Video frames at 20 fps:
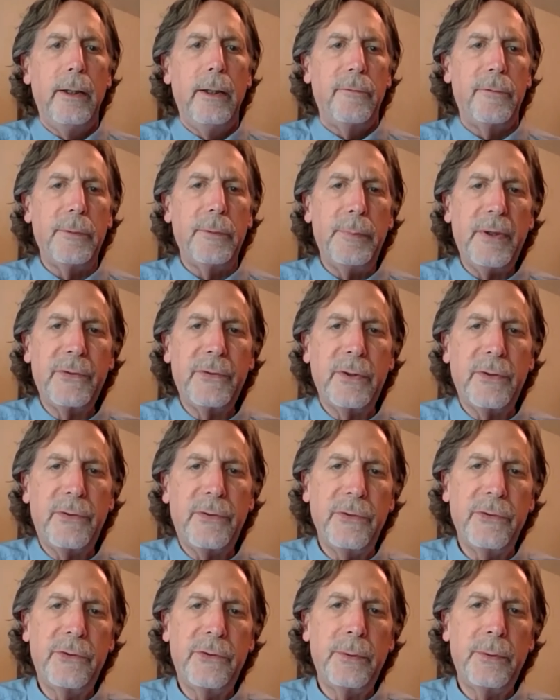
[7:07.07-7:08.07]
for
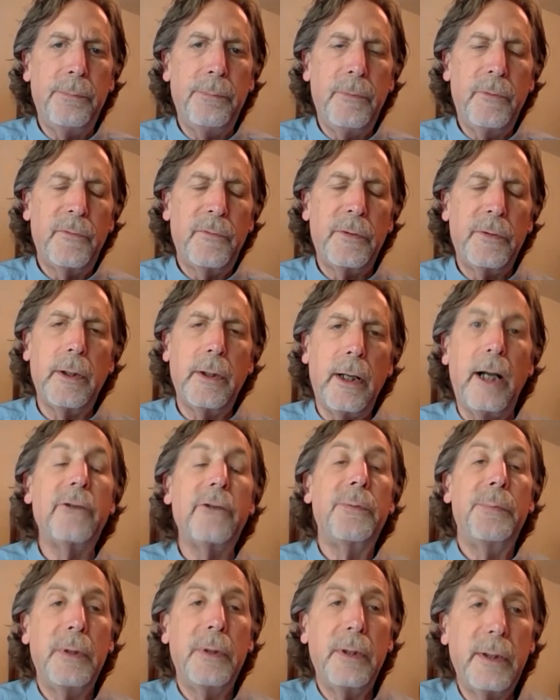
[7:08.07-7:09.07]
businesses for
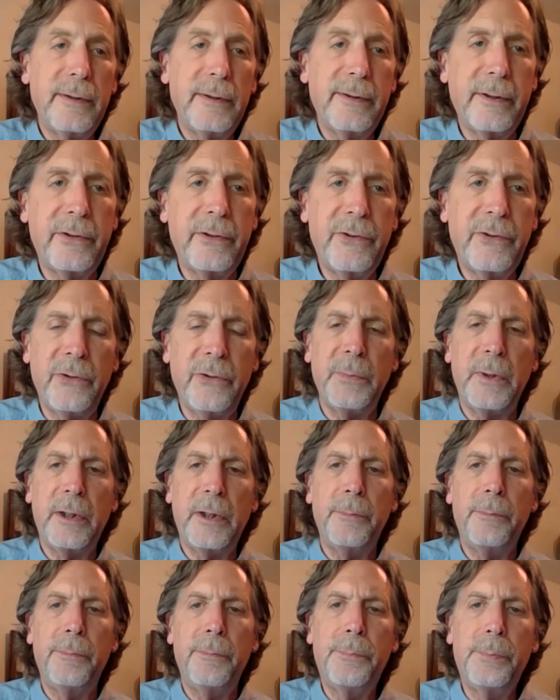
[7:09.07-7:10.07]
entrepreneurs,
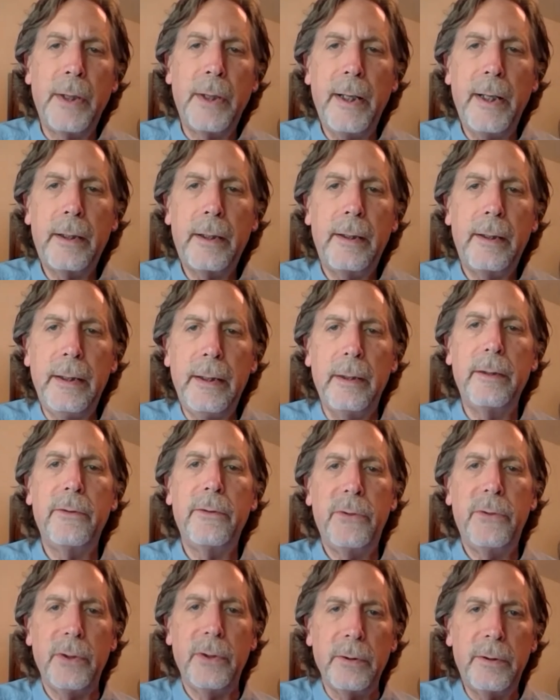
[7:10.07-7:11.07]
to break
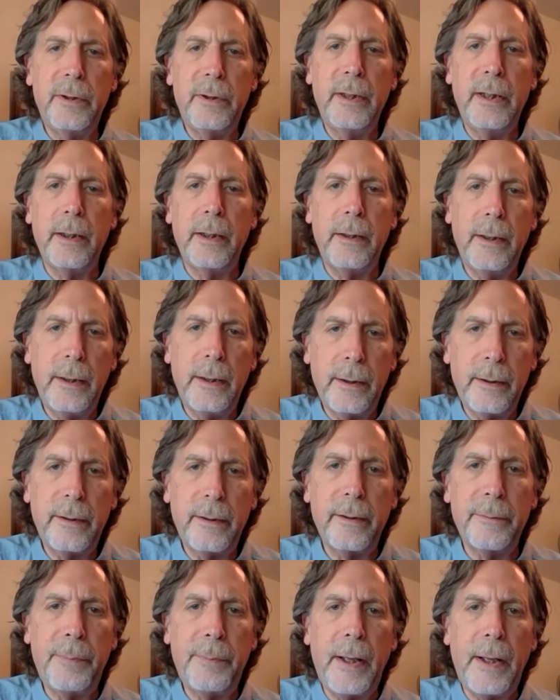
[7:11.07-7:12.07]
into, to get
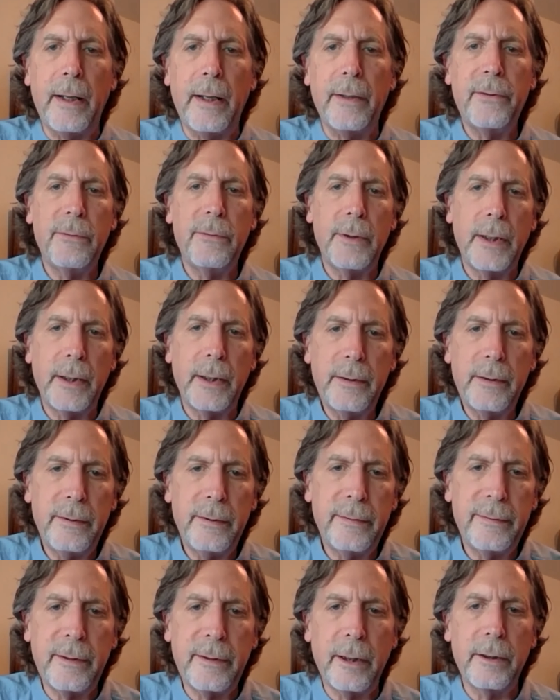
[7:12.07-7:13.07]
into the pathway
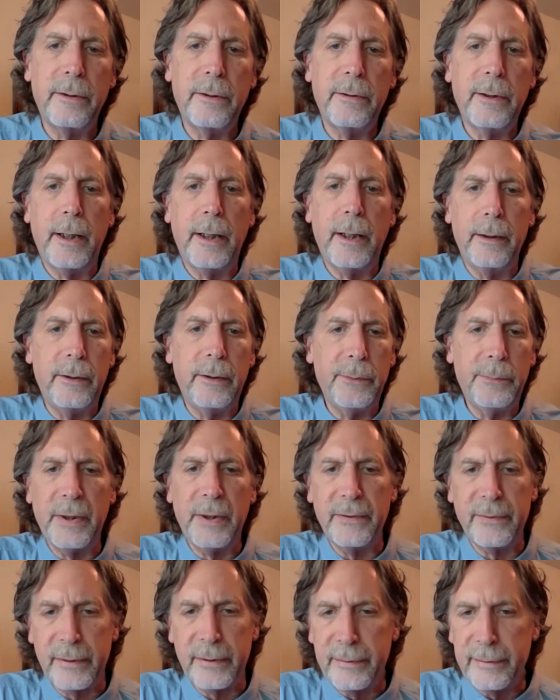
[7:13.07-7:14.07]
to start creating new
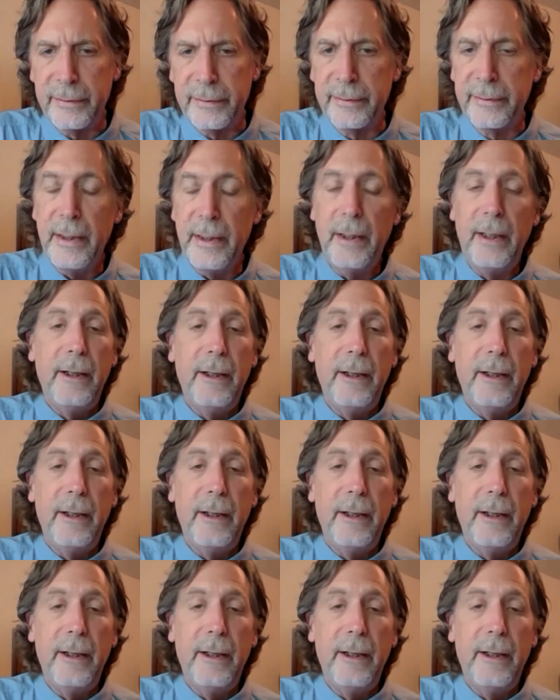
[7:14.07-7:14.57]
businesses?